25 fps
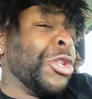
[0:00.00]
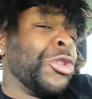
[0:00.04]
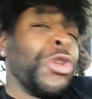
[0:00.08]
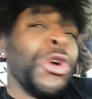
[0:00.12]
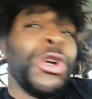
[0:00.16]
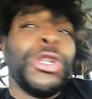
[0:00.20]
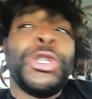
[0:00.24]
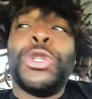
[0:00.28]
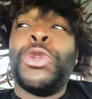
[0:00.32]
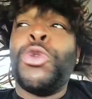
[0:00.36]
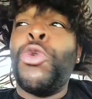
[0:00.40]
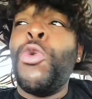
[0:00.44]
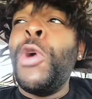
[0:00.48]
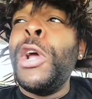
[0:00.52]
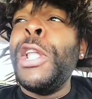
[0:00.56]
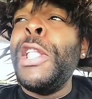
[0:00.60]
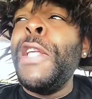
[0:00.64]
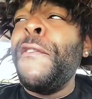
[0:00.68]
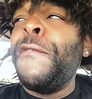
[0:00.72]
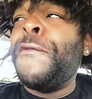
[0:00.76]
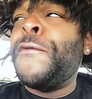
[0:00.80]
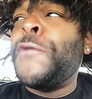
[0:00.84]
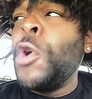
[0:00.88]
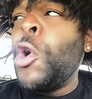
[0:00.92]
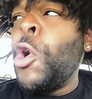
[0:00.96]
the
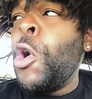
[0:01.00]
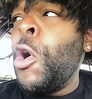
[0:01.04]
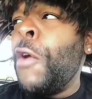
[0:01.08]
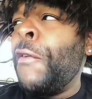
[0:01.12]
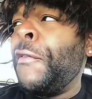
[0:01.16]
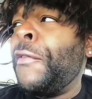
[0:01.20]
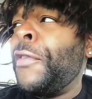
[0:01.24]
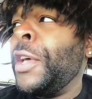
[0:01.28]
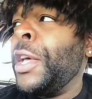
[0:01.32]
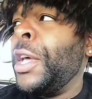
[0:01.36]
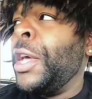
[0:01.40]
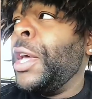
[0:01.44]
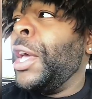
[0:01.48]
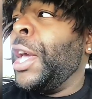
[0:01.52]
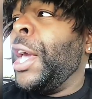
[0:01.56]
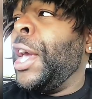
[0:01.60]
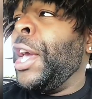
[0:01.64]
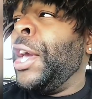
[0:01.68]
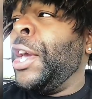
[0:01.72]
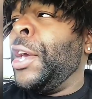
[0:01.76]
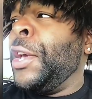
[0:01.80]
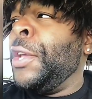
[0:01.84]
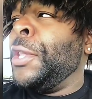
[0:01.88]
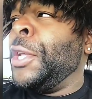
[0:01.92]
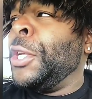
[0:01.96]
24th,
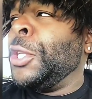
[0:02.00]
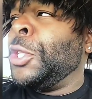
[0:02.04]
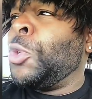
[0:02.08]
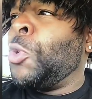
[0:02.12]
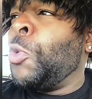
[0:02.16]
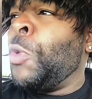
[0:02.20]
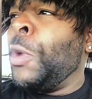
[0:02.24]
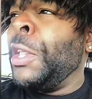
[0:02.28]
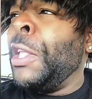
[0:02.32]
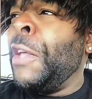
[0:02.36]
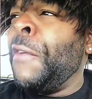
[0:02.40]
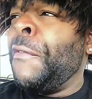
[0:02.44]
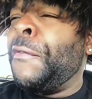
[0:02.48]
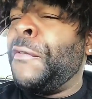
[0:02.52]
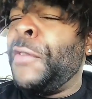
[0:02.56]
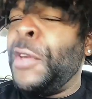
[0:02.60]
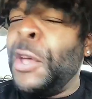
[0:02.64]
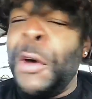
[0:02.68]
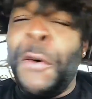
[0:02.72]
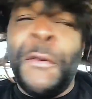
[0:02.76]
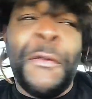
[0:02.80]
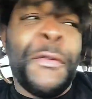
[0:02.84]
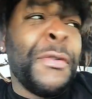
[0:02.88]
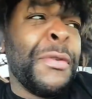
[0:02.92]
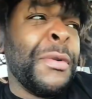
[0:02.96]
and the
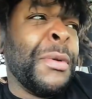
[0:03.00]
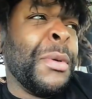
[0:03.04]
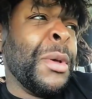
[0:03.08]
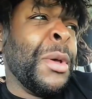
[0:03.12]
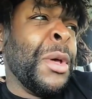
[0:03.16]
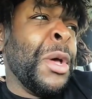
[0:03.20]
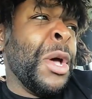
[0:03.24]
25th.